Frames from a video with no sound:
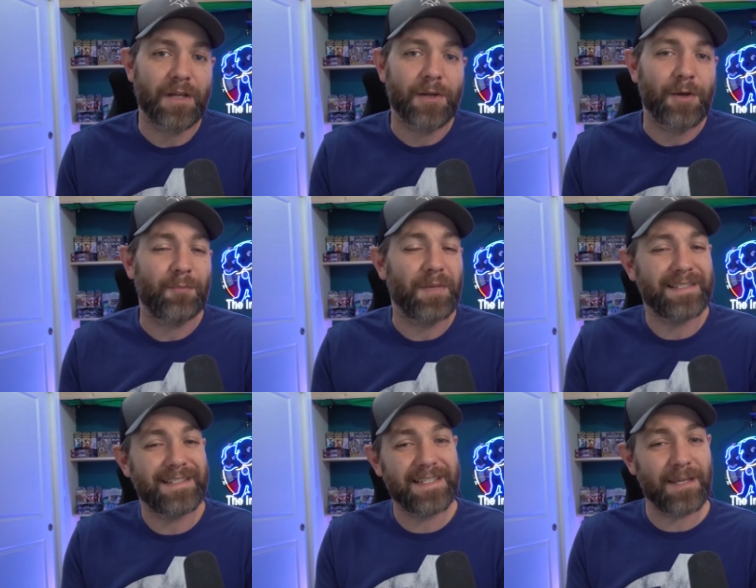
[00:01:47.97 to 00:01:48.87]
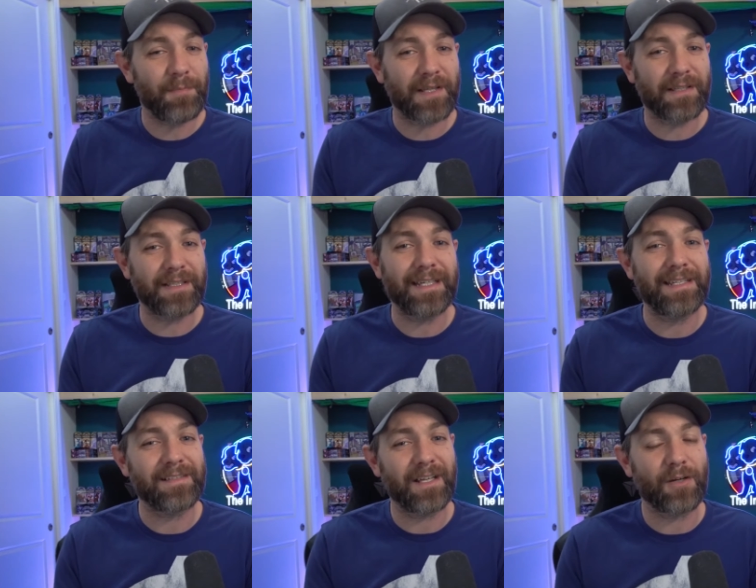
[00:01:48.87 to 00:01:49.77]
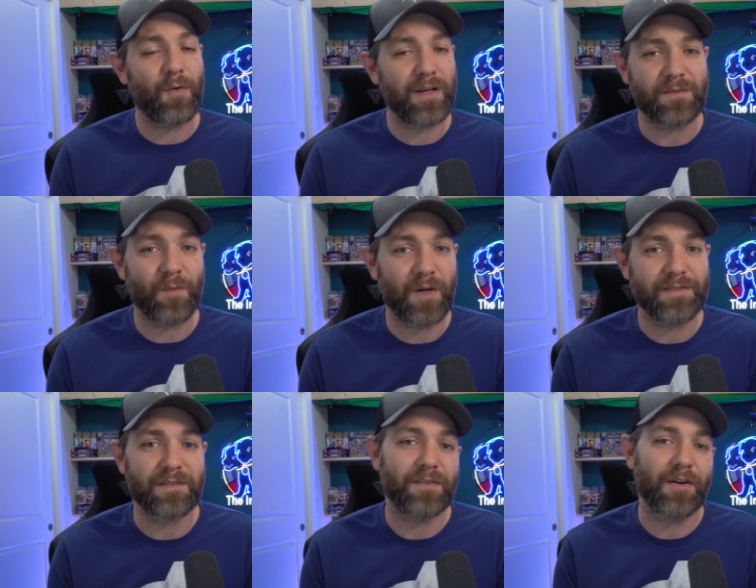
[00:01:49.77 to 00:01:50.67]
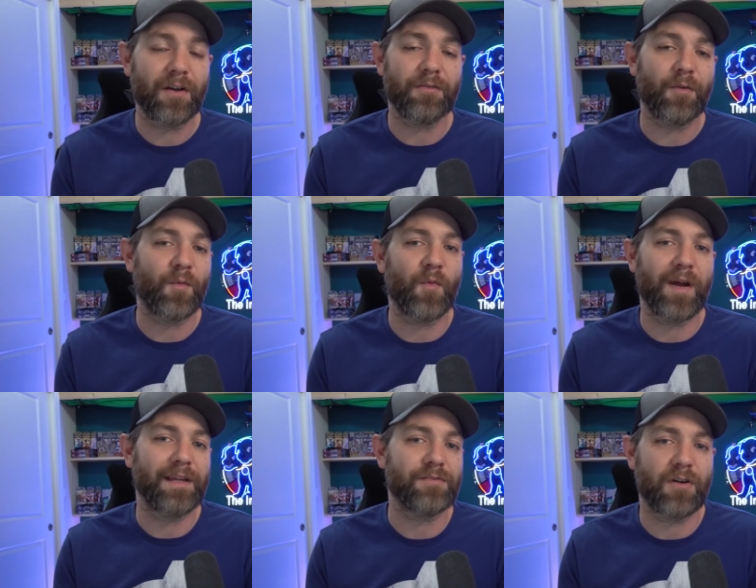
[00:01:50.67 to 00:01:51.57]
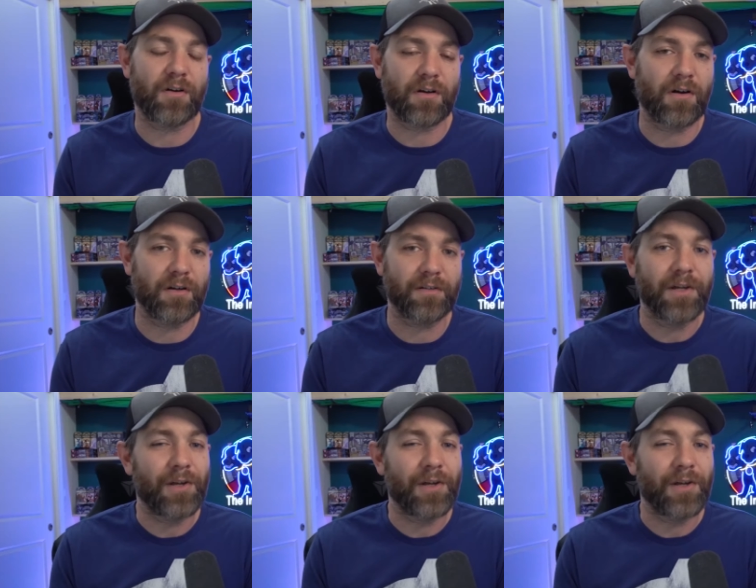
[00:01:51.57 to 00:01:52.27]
But typically, he's going to quest once, you're going to throw him away and draw a card,